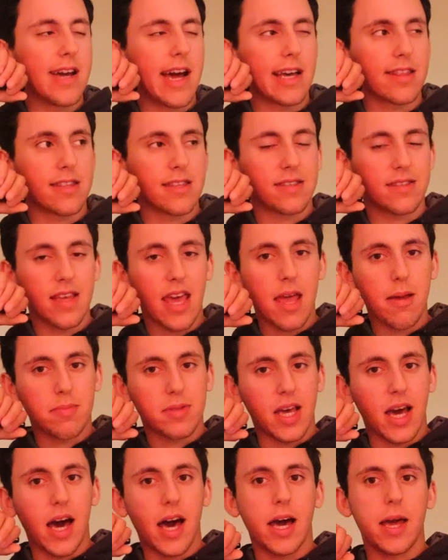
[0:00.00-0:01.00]
at the same
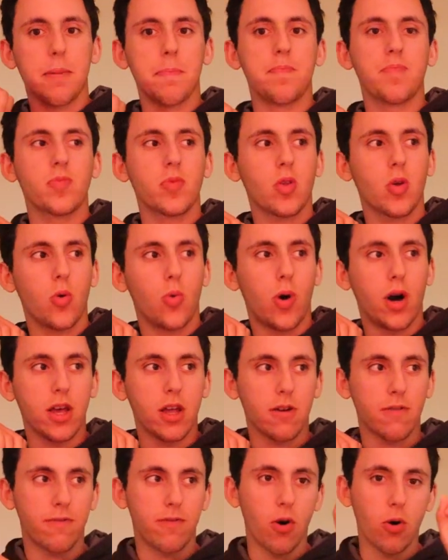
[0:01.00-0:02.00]
time, while
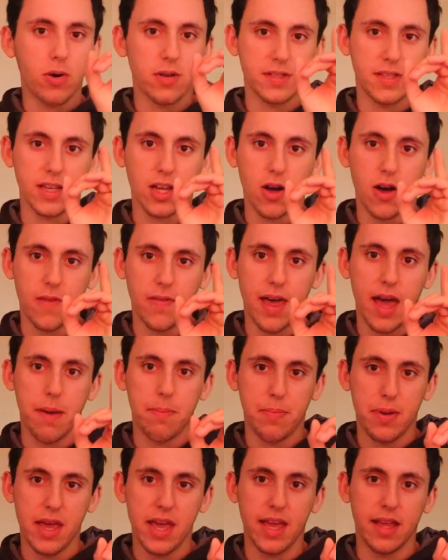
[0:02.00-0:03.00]
you're focusing on
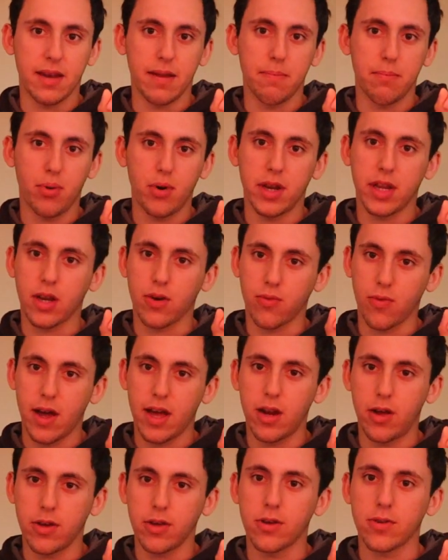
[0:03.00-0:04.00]
that pin and putting it
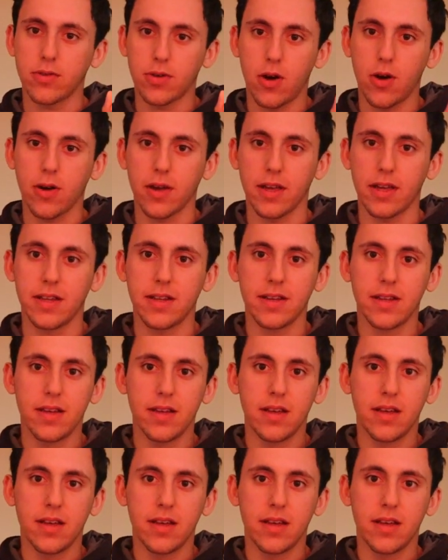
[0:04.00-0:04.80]
right on your target,